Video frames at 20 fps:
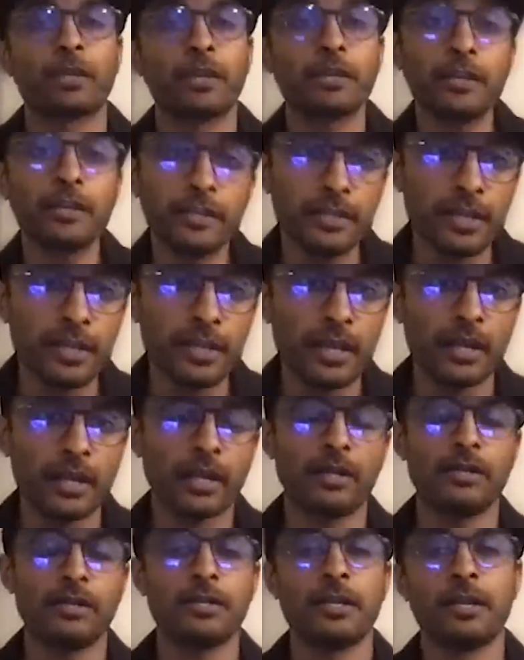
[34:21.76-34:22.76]
In
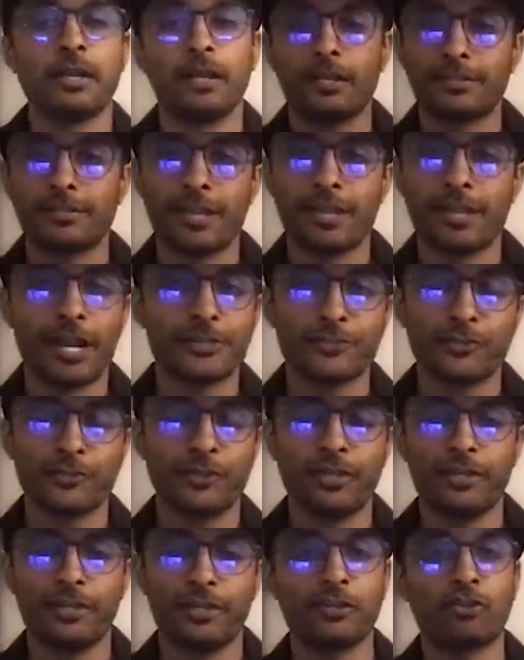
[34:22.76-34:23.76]
India, it's
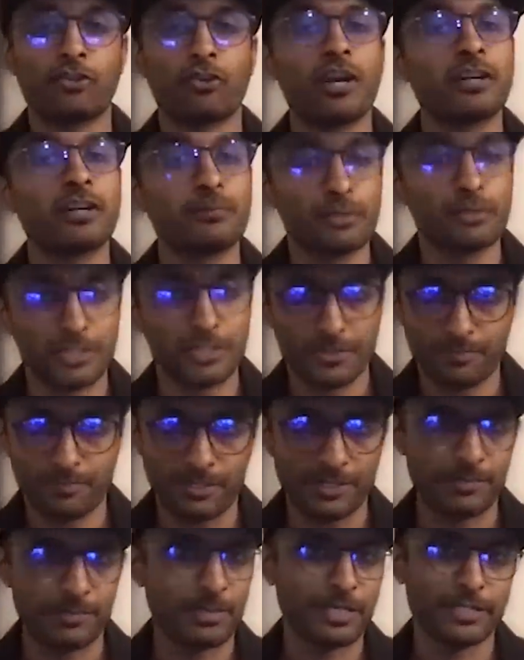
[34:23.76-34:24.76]
actually an incredible
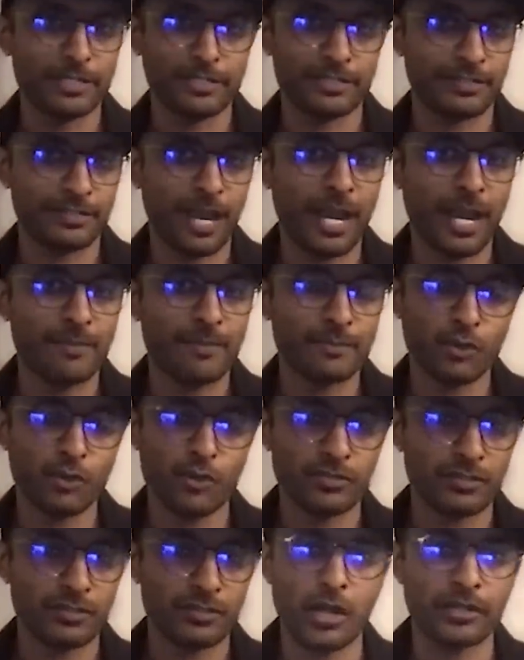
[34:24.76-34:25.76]
split because
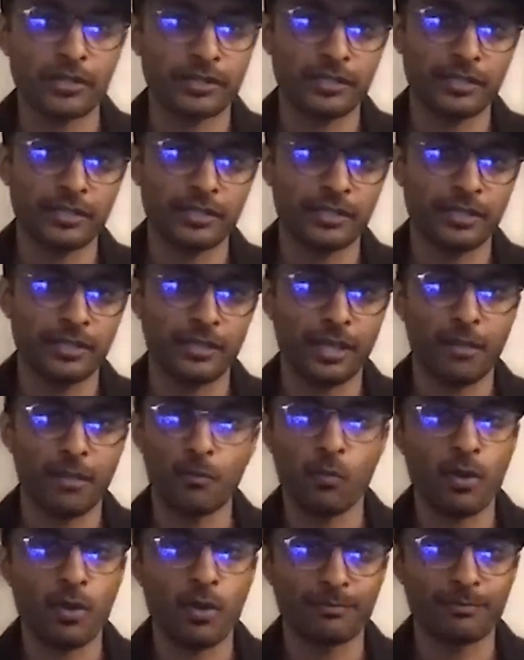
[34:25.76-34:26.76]
Amazon's not the
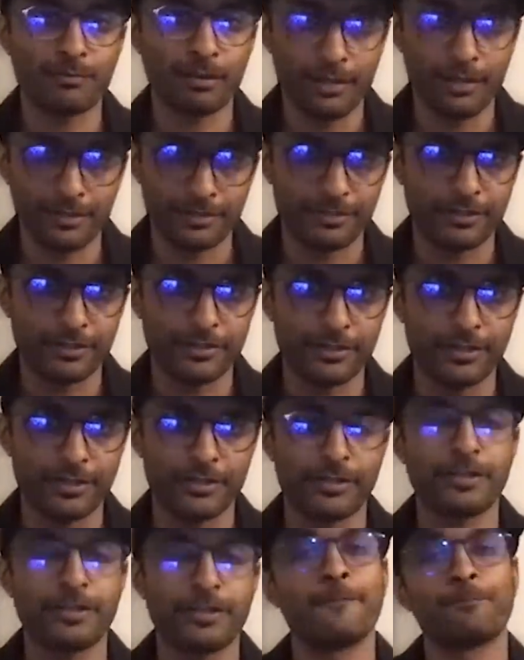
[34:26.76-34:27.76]
number one player in
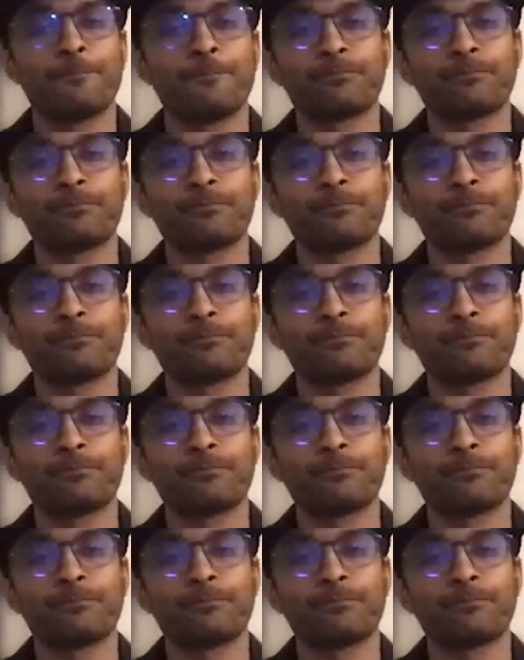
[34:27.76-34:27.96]
India, right?